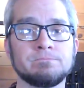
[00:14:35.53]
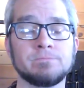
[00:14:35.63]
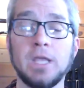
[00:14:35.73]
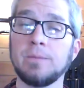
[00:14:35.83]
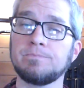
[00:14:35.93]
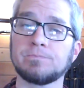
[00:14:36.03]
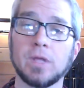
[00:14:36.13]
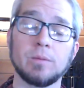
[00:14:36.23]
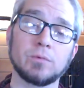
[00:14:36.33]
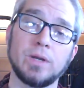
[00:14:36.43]
yeah,
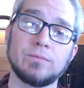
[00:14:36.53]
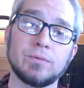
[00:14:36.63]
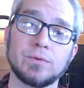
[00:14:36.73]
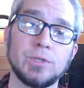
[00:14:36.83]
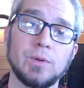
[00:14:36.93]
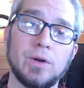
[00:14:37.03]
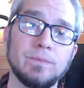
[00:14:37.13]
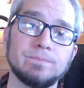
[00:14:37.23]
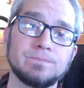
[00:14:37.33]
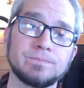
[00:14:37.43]
I'm grateful for you all,
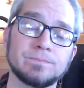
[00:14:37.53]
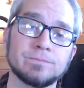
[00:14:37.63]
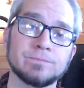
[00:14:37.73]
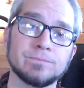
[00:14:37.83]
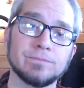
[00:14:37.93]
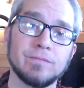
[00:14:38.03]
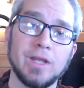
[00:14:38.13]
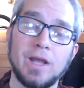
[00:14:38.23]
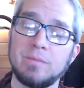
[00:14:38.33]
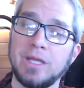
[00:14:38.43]

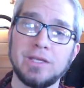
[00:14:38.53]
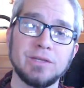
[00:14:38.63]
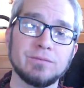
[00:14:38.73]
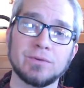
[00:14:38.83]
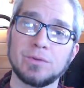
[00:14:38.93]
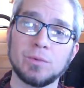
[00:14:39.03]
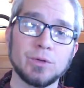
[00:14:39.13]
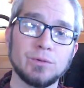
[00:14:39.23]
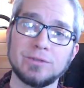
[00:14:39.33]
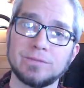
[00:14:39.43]
and I'm aching for the
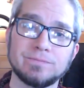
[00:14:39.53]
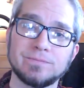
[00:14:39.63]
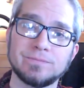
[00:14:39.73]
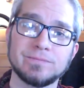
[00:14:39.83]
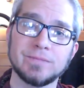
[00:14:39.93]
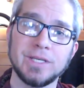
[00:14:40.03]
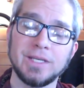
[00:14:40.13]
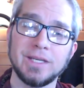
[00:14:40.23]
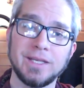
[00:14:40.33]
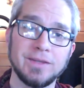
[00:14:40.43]
world.
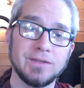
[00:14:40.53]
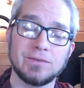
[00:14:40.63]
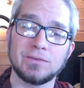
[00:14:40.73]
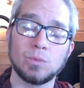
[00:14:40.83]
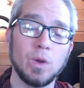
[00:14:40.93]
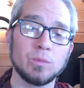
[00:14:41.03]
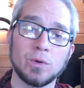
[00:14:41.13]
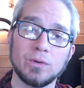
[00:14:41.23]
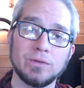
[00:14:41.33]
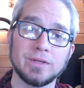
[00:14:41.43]
And this is one
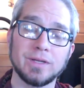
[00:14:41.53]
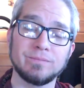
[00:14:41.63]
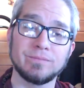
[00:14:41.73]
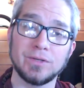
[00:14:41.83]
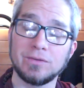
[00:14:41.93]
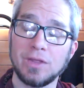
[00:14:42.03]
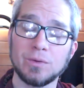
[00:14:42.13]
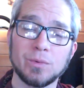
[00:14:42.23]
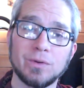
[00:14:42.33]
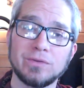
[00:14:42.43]
world, and there's other
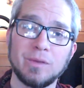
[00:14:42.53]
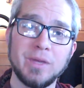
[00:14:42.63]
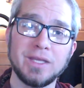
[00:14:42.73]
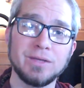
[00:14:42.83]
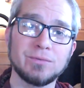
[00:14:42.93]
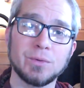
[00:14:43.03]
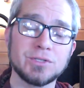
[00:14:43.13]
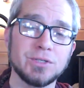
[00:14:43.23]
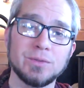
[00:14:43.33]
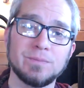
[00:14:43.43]
worlds I'm aching for
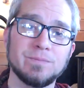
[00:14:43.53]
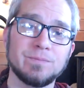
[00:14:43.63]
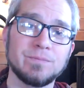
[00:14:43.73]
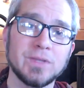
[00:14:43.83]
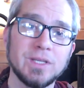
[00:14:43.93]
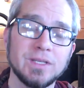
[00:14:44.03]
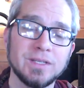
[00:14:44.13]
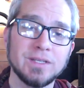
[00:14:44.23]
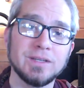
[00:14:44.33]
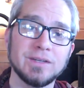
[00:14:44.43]
too.
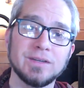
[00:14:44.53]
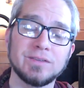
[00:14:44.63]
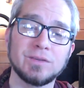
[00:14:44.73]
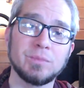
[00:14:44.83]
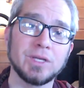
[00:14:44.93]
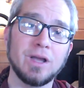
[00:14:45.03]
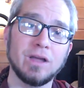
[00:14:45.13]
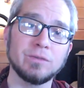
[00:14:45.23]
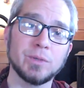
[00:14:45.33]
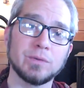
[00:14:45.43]
It's a big
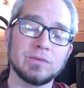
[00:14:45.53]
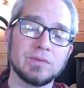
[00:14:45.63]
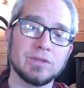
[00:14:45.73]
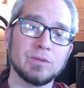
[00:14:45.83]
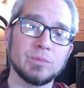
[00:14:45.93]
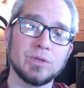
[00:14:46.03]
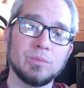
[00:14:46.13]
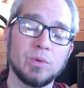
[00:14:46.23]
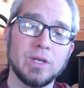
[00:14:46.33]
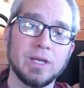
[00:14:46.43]
cosmos that the Buddha
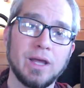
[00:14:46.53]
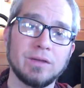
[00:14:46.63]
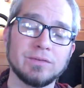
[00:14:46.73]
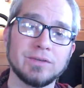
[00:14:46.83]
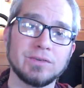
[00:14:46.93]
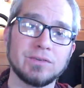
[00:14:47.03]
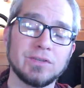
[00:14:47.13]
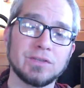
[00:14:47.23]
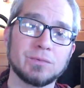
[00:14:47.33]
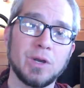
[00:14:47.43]
pointed out. There's
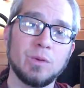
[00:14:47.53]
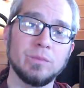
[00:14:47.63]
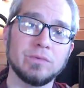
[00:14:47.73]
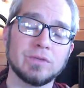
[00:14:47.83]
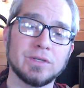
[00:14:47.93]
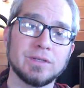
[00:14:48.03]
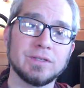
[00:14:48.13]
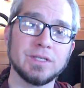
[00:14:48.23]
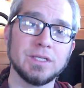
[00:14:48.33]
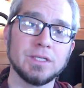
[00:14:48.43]
6 realms,
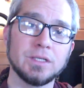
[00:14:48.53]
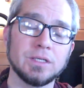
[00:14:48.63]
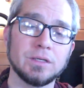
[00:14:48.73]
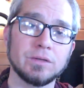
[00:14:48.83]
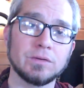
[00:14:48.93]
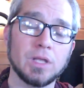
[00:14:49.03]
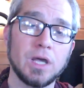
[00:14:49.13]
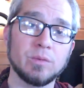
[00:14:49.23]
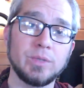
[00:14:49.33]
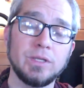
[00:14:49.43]
and there's a
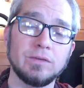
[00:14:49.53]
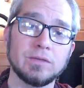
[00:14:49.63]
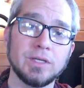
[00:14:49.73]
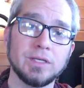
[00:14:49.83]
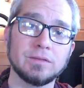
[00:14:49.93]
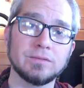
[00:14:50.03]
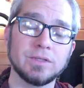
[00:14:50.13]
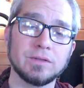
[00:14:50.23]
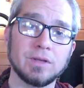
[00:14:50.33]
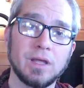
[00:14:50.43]
lot of beings in it,
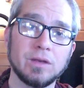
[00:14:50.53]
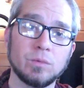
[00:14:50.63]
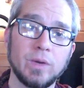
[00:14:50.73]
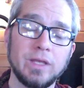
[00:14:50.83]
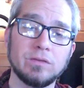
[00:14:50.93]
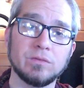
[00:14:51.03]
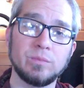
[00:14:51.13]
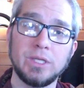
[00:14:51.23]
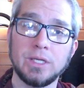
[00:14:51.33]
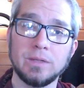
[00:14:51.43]
and there are a lot of ways of
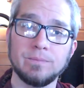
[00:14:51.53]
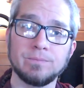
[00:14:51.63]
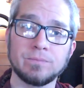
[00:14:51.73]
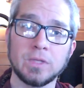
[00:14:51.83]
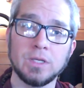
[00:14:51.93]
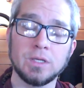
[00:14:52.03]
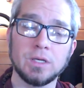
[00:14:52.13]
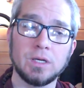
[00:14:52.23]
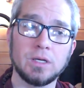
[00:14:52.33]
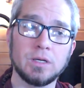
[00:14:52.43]
being.
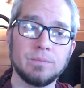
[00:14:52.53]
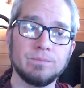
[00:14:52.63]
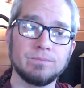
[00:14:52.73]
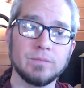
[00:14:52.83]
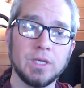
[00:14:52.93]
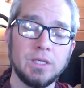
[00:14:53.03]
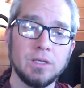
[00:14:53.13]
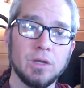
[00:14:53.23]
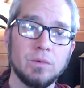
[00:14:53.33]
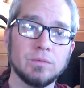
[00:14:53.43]
And
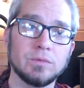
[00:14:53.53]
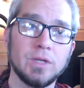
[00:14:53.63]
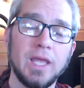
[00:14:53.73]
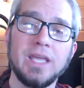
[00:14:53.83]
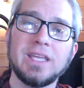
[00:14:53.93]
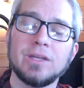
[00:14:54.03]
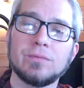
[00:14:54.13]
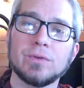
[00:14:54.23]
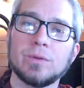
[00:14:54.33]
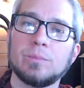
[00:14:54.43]
aching
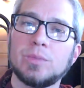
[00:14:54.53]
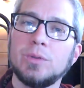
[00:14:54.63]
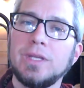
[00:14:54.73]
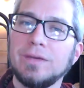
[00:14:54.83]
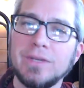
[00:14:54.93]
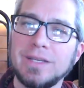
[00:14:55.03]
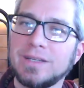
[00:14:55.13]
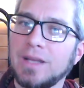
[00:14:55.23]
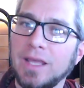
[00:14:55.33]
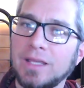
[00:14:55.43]
for the beauty of it
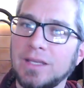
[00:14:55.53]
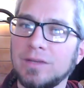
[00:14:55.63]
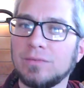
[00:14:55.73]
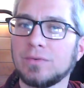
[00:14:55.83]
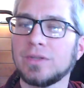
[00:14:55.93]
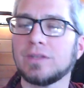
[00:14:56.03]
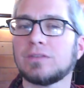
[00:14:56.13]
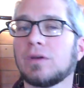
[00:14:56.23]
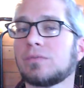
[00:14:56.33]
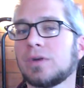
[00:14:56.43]
and aching for the
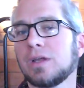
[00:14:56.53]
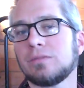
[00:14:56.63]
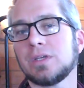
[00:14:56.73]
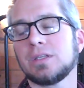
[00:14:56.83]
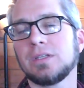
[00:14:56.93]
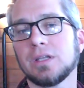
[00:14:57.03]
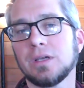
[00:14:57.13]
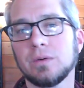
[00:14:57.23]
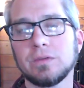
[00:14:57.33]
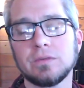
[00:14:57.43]
suffering of it.
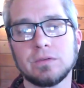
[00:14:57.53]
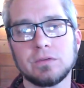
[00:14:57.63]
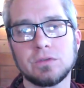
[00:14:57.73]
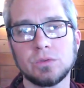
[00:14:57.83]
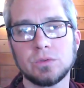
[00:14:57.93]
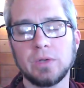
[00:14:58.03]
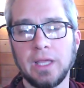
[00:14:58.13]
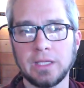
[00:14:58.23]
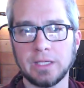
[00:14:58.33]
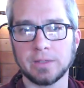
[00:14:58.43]
It's this dual
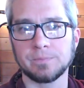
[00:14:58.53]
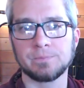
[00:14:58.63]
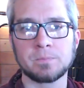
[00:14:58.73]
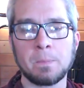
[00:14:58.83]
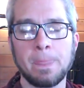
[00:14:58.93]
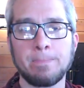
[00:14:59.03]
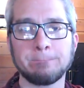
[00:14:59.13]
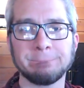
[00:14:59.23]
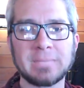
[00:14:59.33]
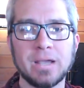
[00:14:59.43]
aching.
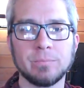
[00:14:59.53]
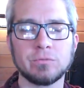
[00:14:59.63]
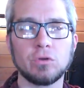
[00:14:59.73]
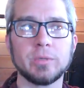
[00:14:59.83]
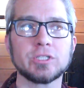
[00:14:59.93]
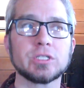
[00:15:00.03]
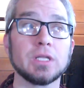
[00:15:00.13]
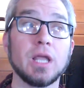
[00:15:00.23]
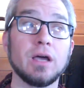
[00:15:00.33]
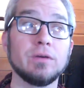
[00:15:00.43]
so much to
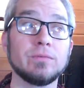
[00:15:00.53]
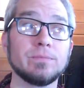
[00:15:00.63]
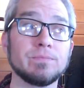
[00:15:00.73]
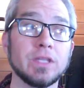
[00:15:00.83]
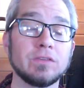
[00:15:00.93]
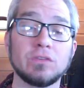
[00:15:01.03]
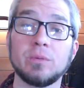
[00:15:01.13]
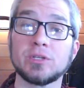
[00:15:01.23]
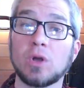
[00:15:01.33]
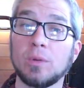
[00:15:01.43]
love, and so
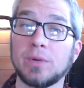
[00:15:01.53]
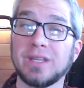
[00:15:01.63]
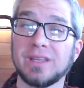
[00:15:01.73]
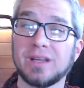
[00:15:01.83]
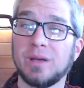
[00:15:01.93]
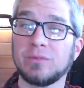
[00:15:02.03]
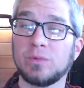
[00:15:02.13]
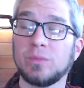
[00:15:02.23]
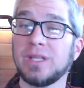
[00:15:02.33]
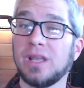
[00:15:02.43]
much heartbreak that comes
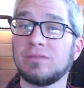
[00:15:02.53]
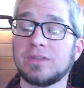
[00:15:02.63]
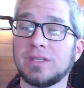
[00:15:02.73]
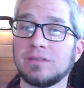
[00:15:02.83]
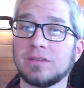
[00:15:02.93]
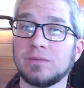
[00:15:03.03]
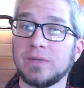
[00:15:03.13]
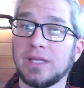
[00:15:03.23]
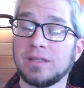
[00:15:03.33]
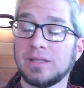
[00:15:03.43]
when we love things and
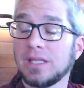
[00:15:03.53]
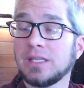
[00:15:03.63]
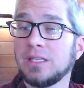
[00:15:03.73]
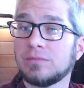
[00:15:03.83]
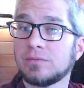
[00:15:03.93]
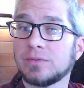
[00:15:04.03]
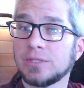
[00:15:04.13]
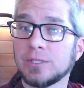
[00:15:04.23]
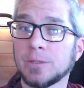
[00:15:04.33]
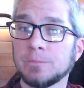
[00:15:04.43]
they leave. You